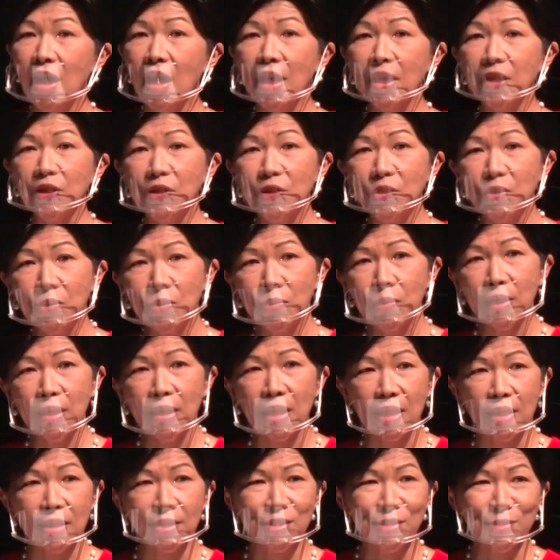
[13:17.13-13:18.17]
I knew I
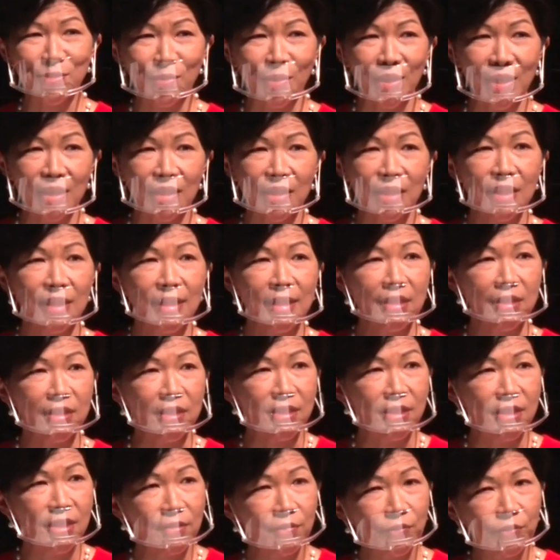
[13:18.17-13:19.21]
had to write
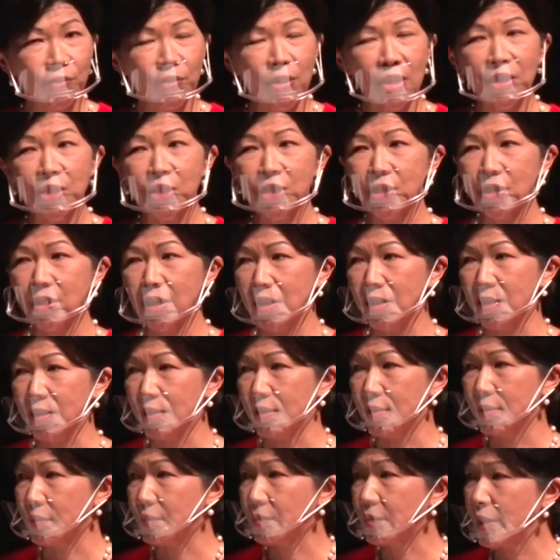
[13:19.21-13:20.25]

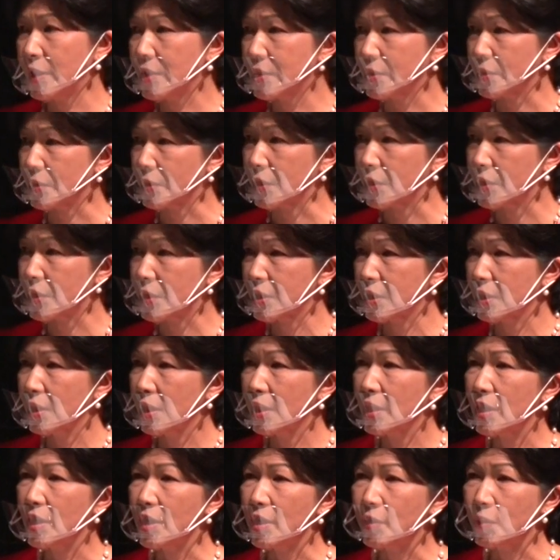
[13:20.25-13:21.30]
differentiated research
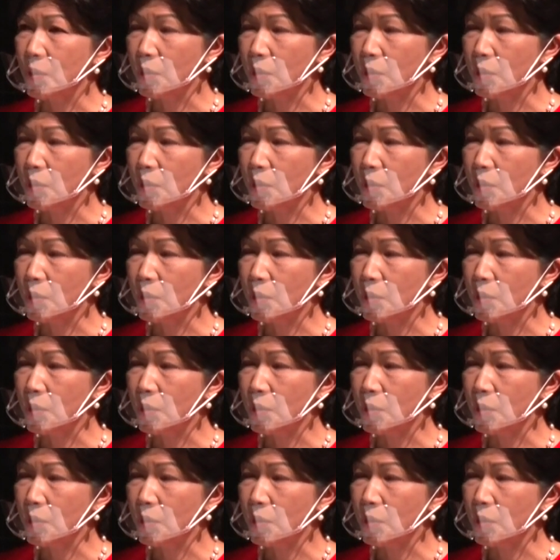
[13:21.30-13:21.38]
in